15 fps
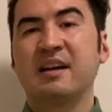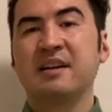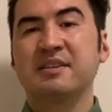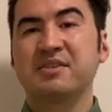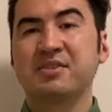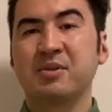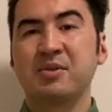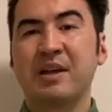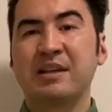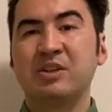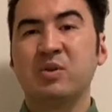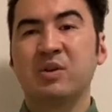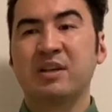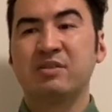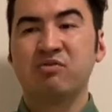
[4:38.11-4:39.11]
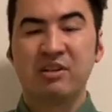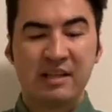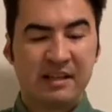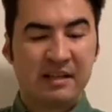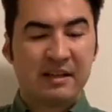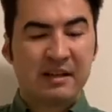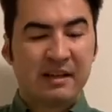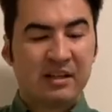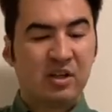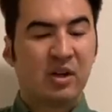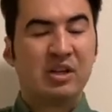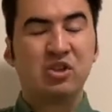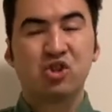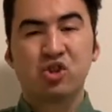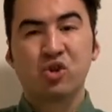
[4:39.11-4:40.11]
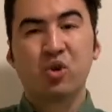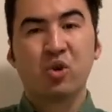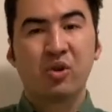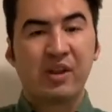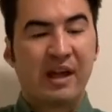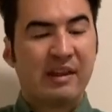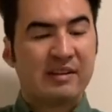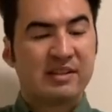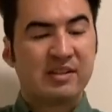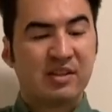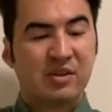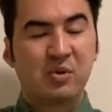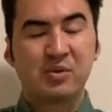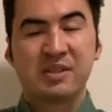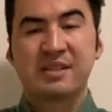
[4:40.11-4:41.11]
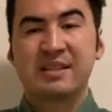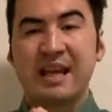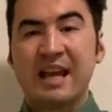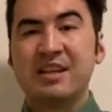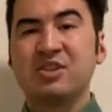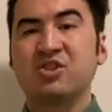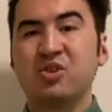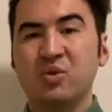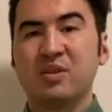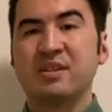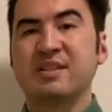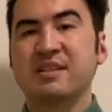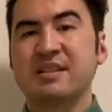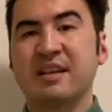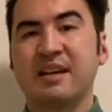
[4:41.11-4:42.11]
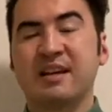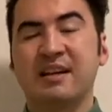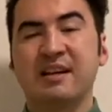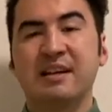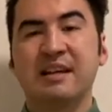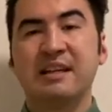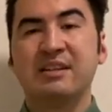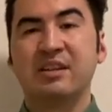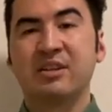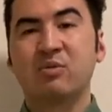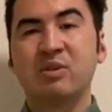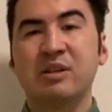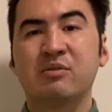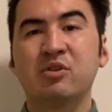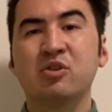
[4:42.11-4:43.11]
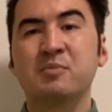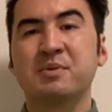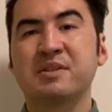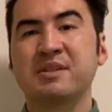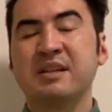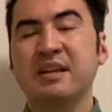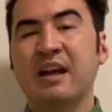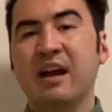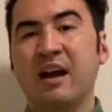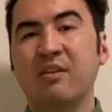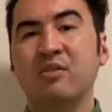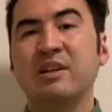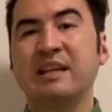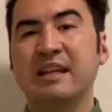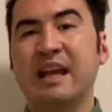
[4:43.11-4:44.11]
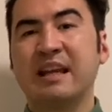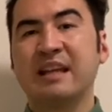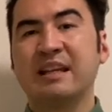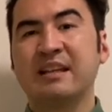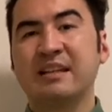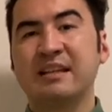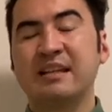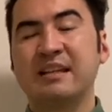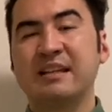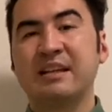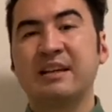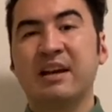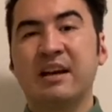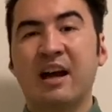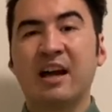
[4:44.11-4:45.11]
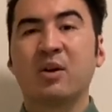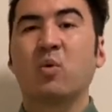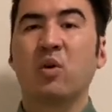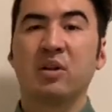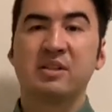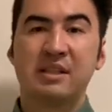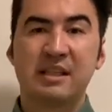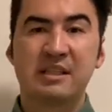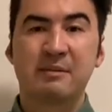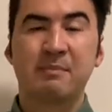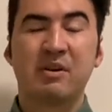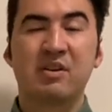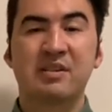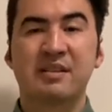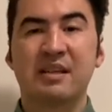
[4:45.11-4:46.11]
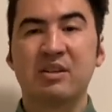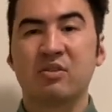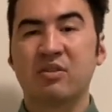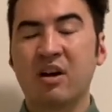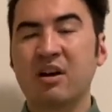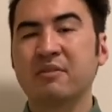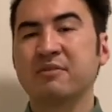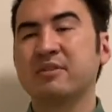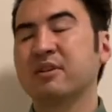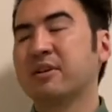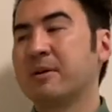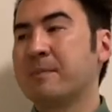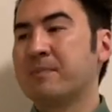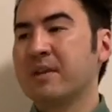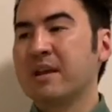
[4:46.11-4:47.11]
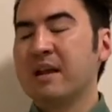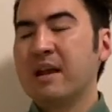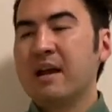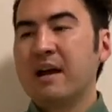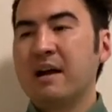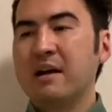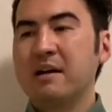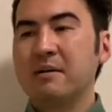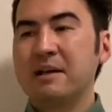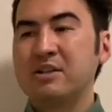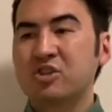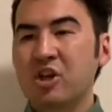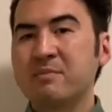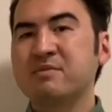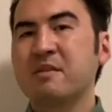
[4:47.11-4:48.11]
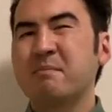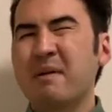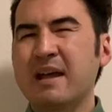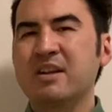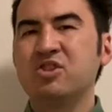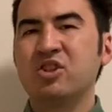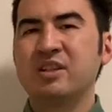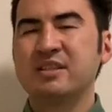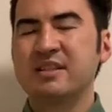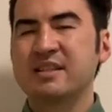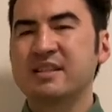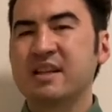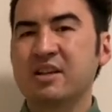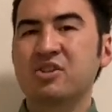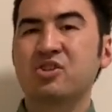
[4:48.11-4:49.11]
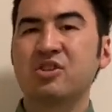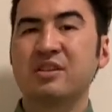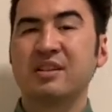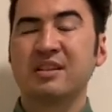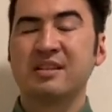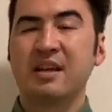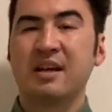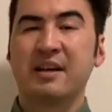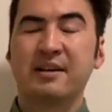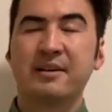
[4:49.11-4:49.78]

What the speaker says: so that you can really ensure that those 10 students in the 3 groups are really getting the high quality experience that you're after. In terms of managing discussion,